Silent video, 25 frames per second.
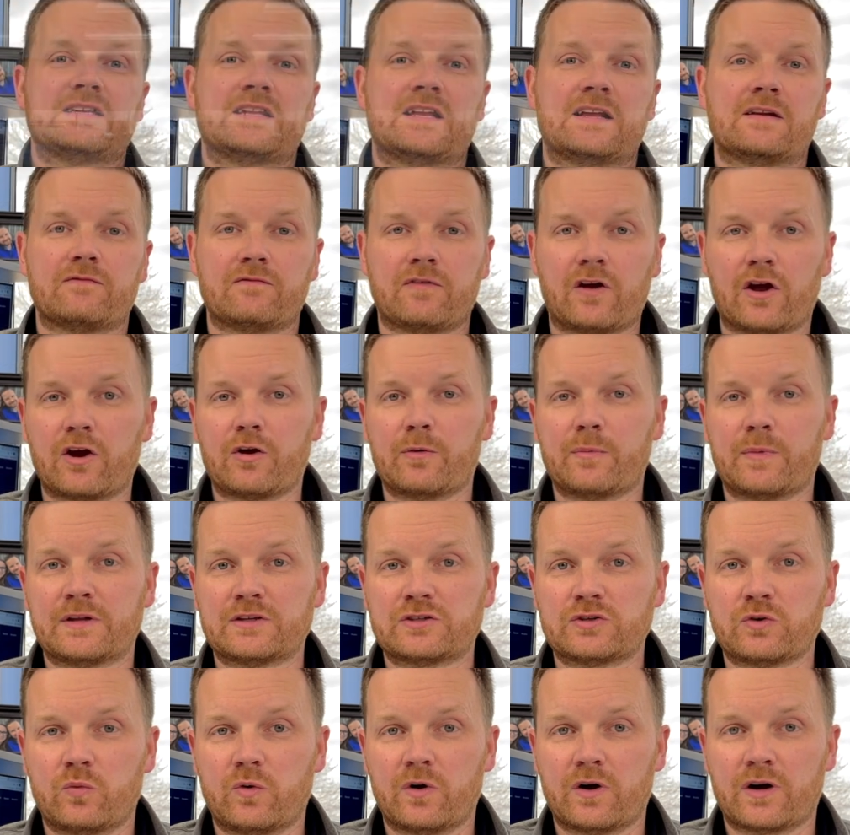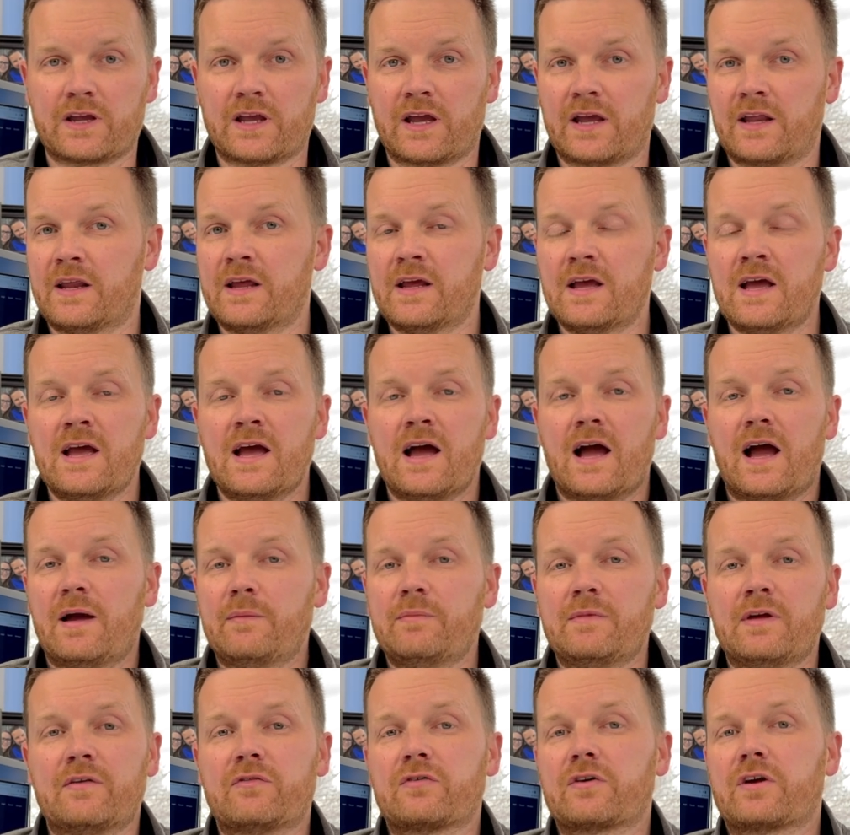and environment to work in,
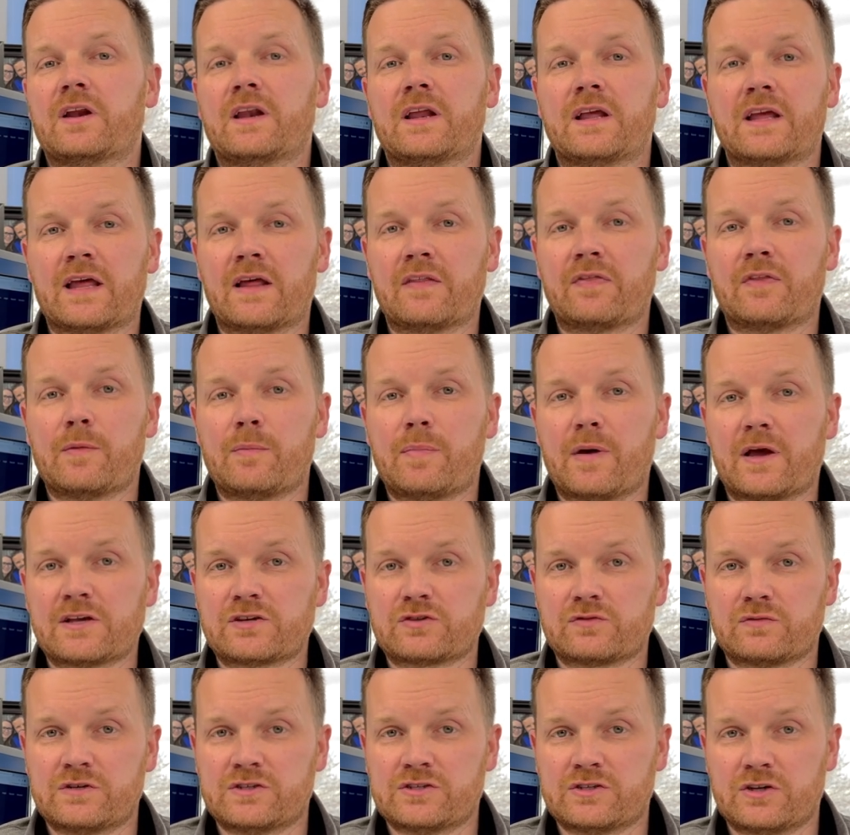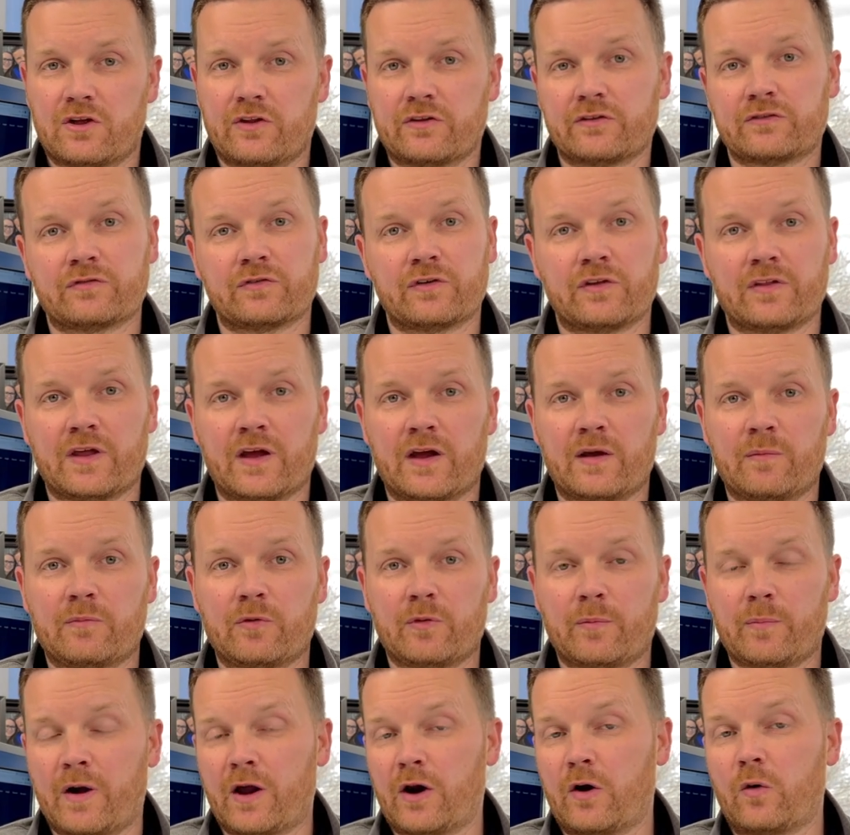I'm never going to get the best results for them
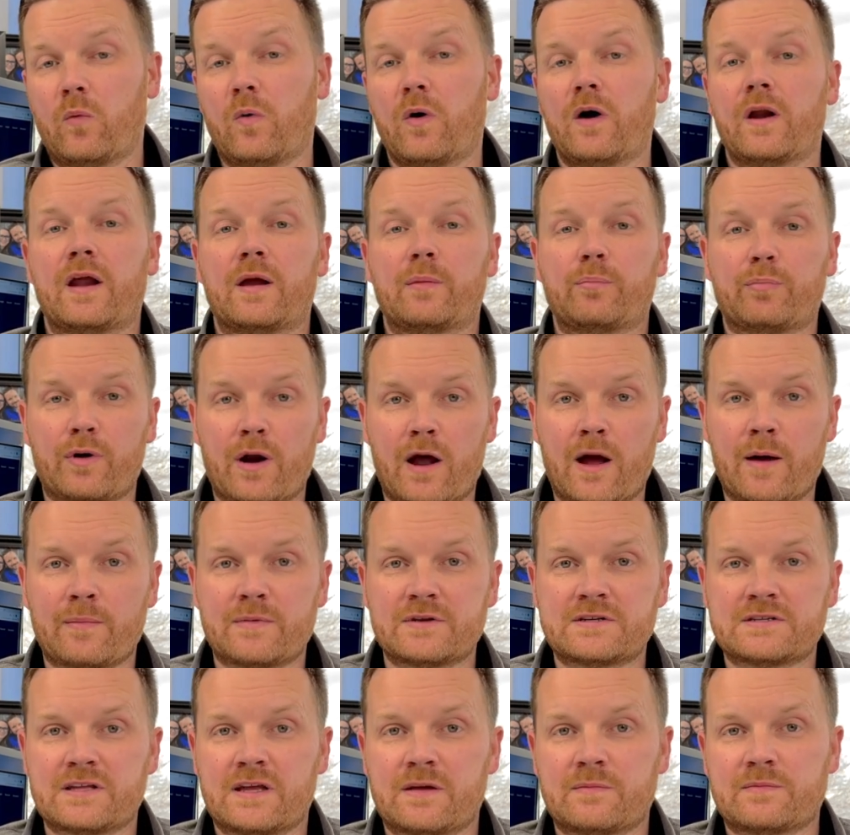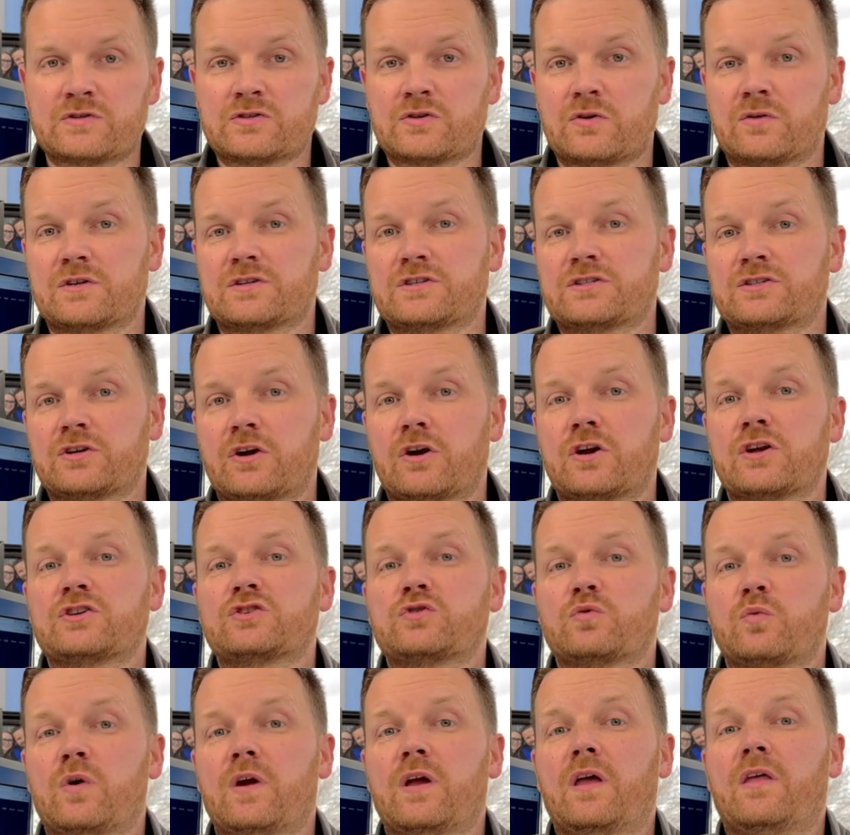no matter what I promise them. So it
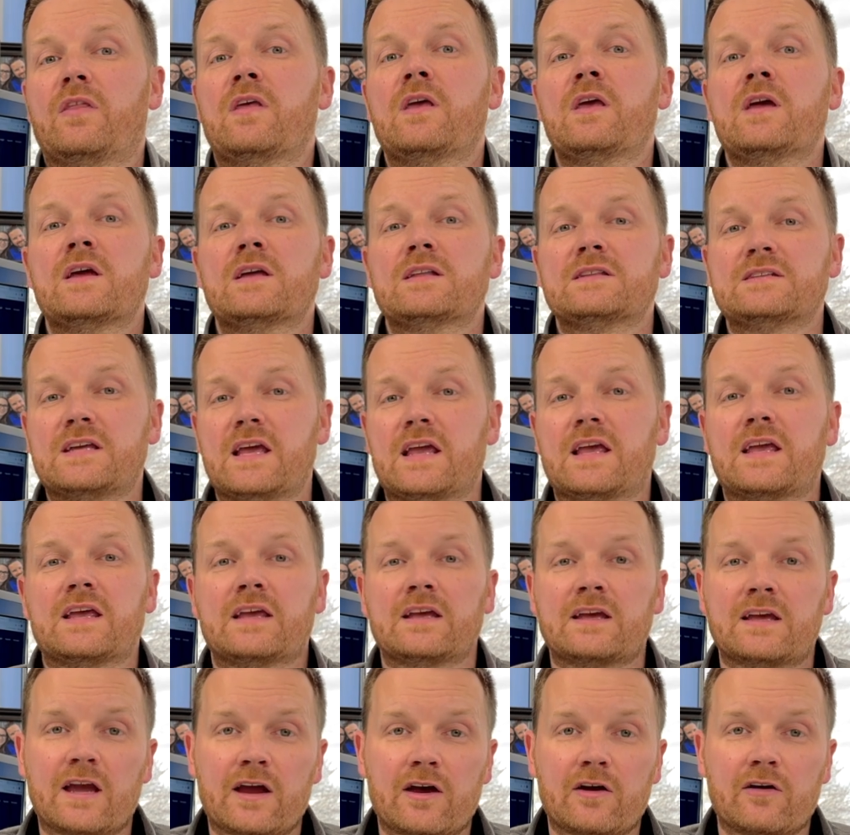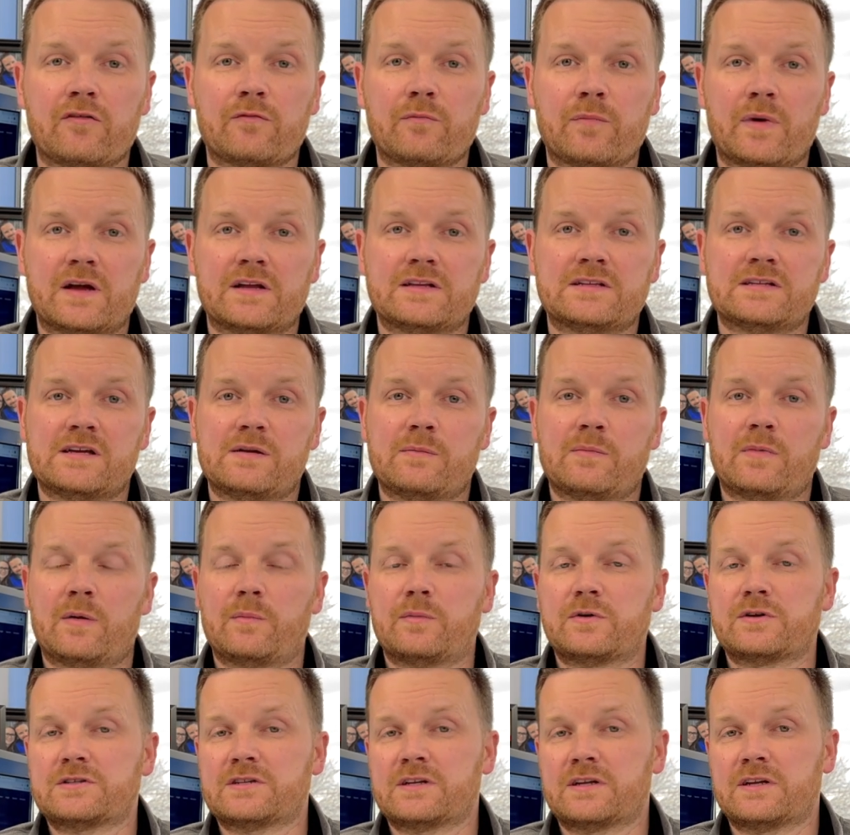starts with taking care of my team
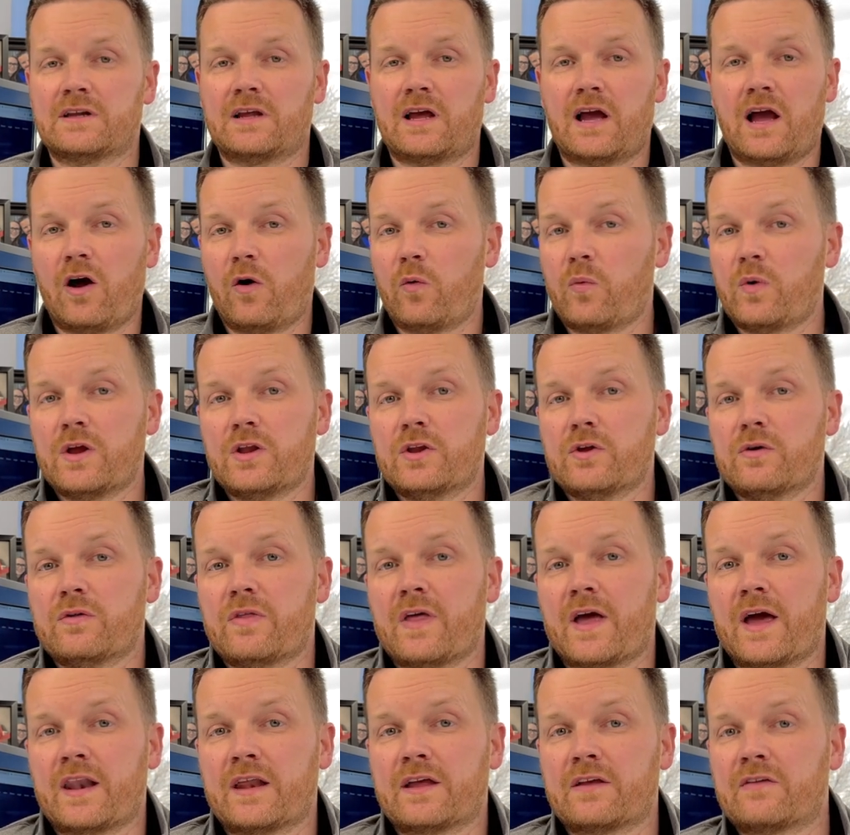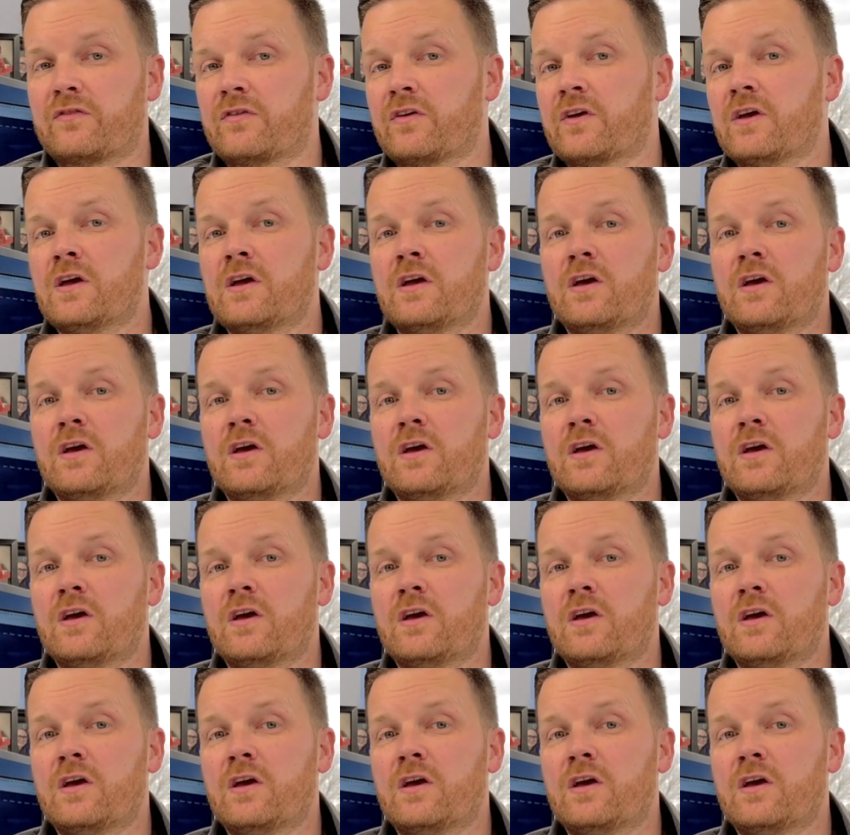members, and how we do that is